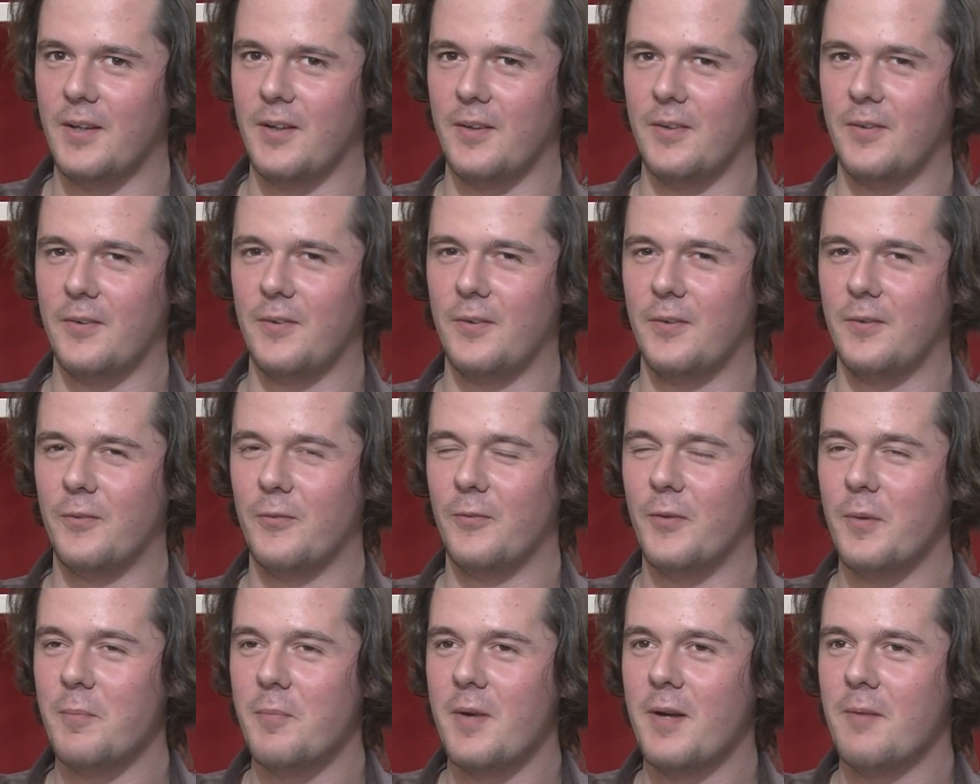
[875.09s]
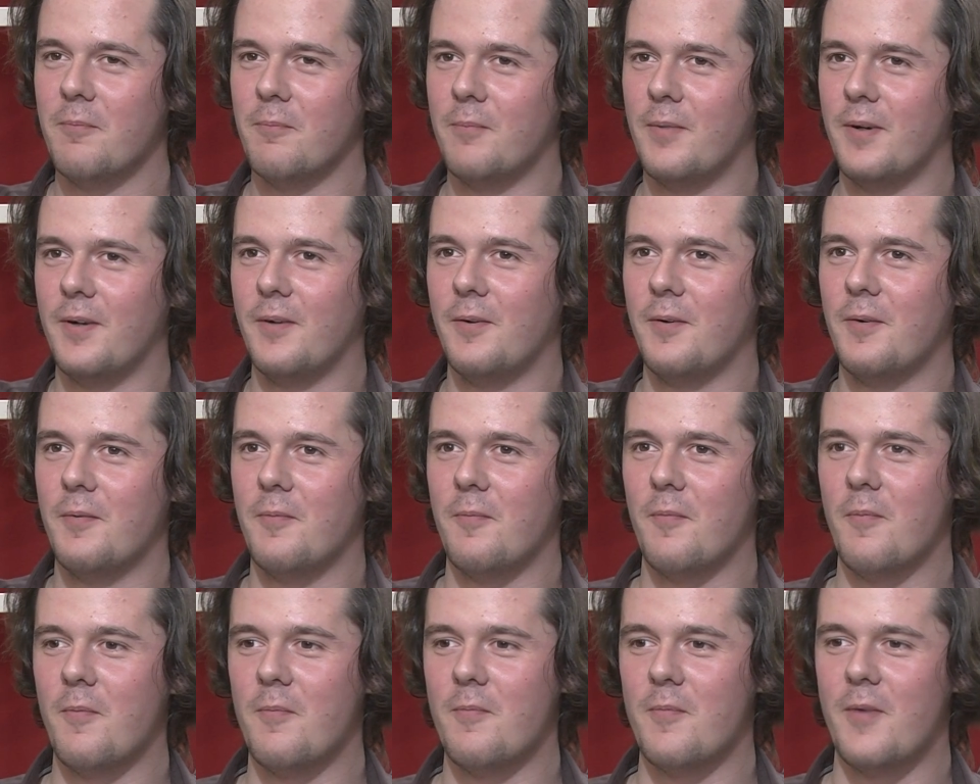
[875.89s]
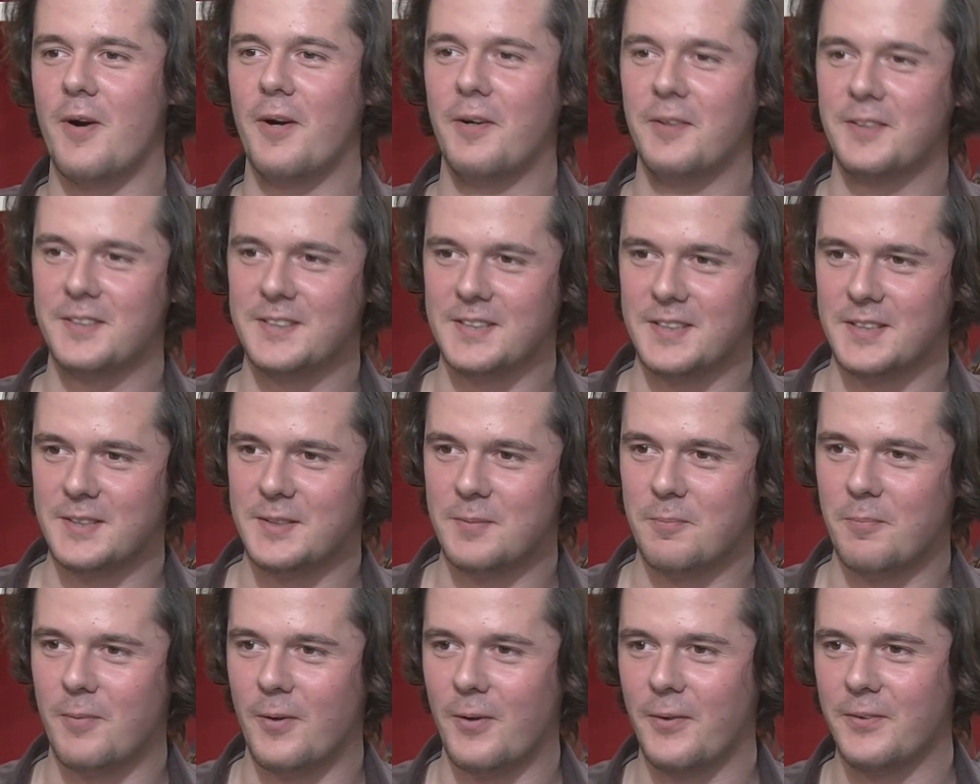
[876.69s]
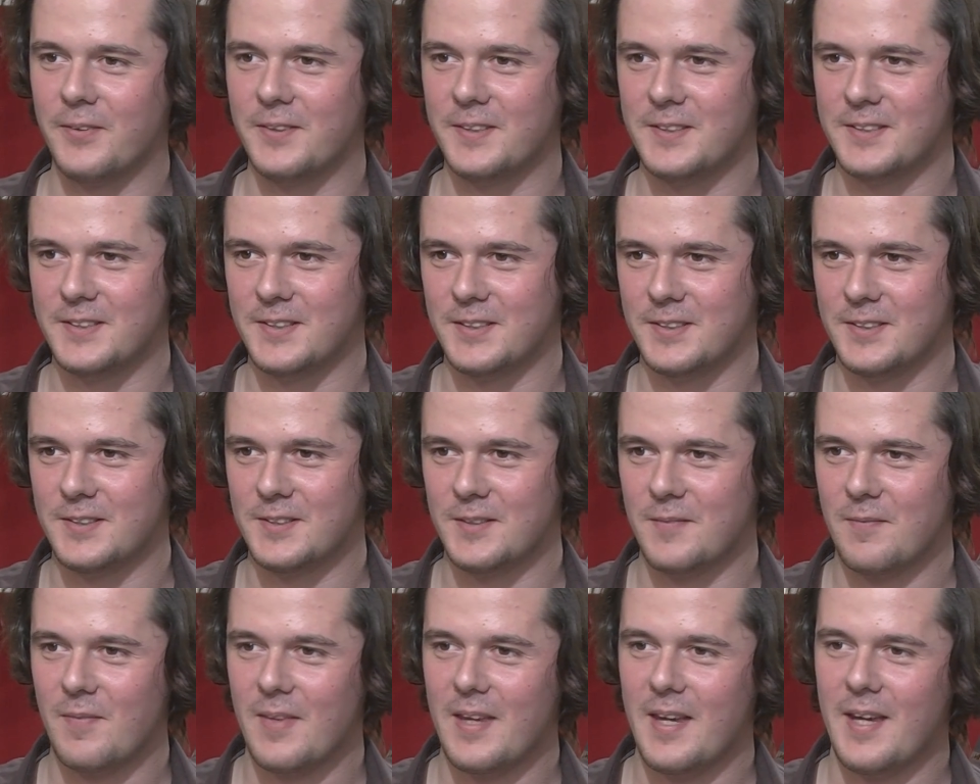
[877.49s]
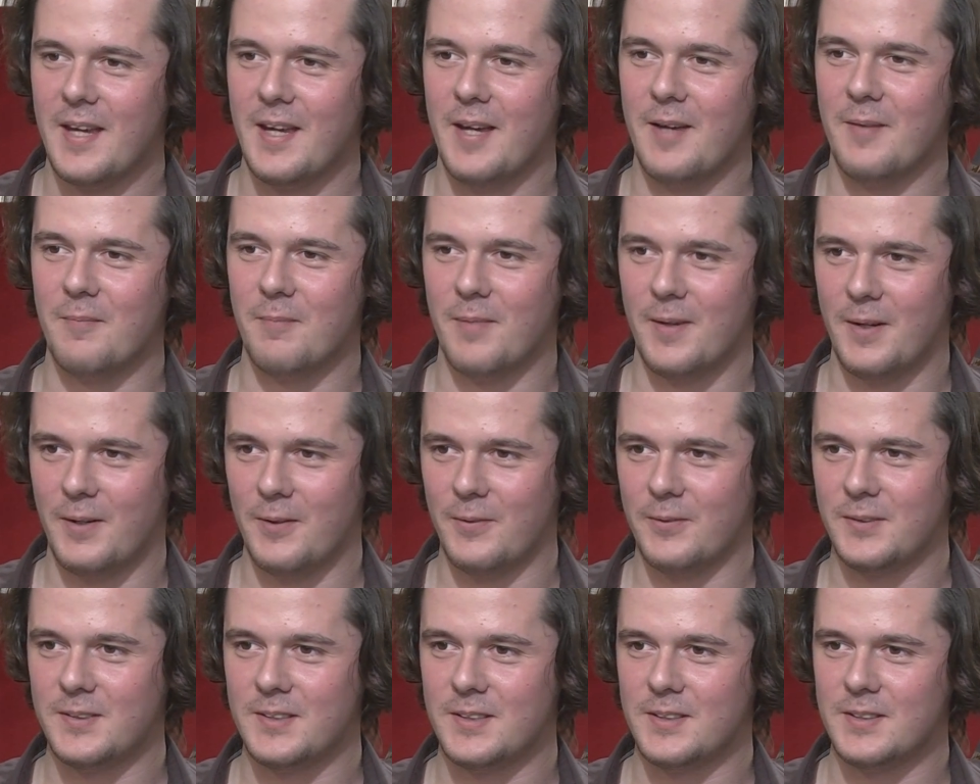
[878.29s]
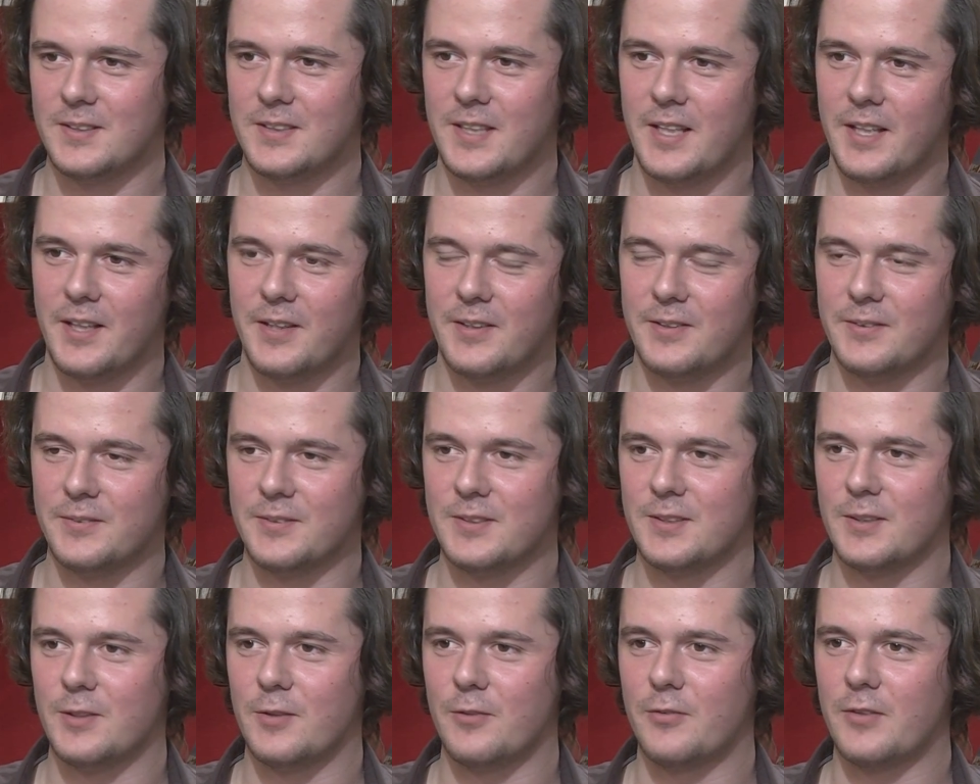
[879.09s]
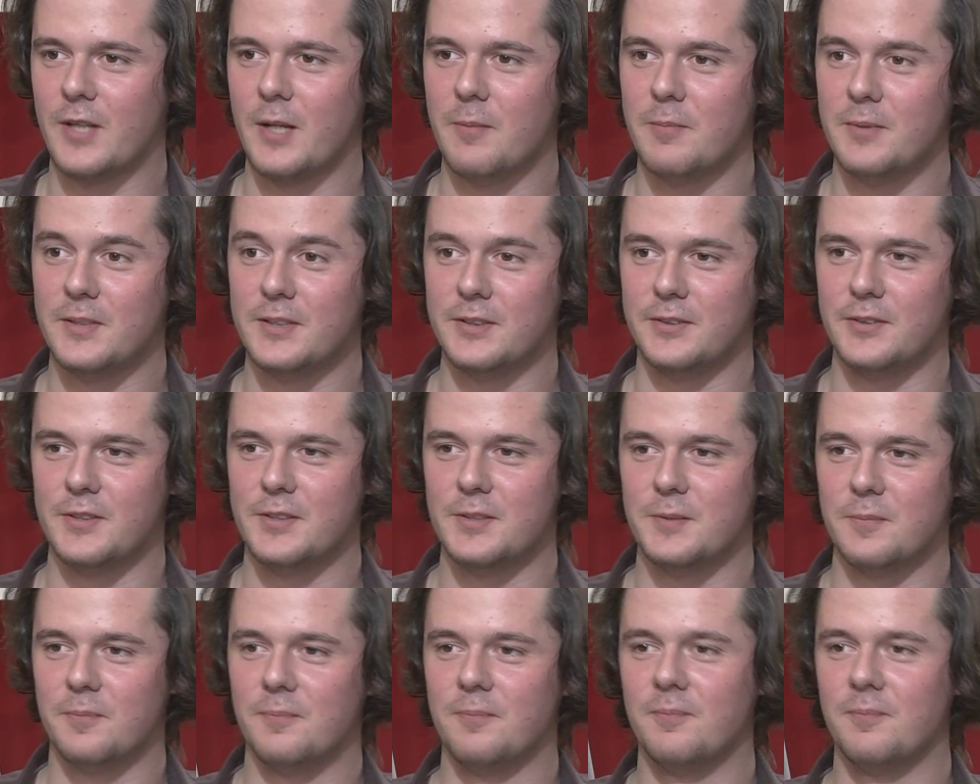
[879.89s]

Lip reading: remember Marx's prognosis about cycles of capitalism.